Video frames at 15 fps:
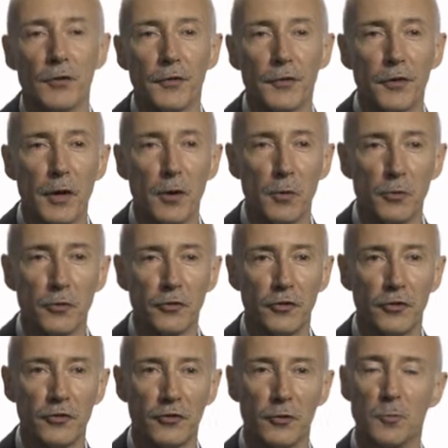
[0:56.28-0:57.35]
The whole
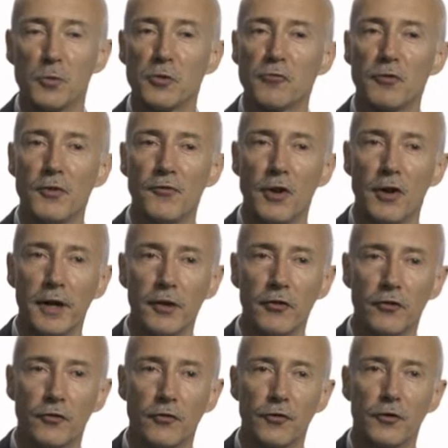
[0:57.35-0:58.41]
system was
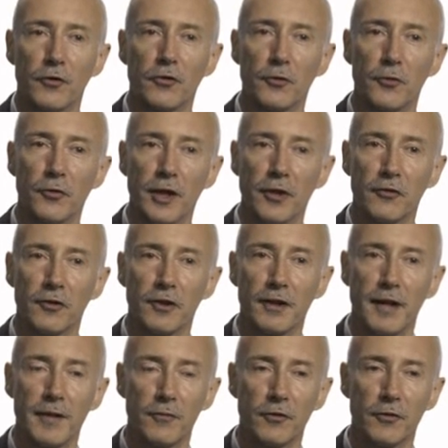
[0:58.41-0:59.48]
revised for the
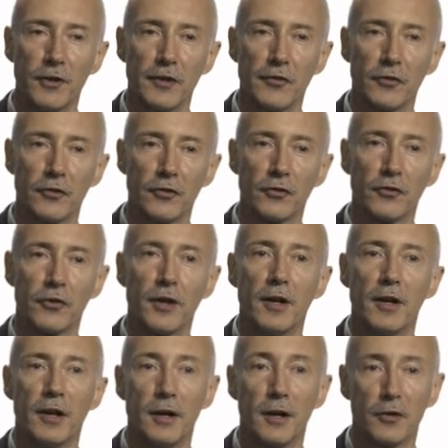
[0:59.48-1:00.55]
2011 census
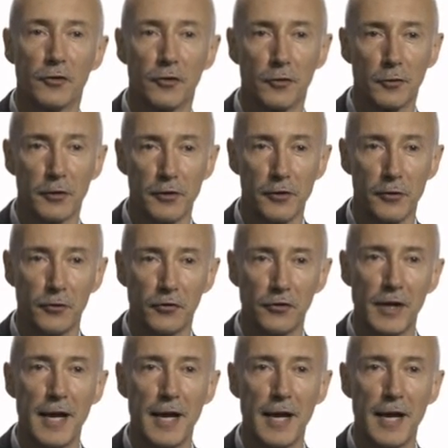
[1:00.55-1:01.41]
to produce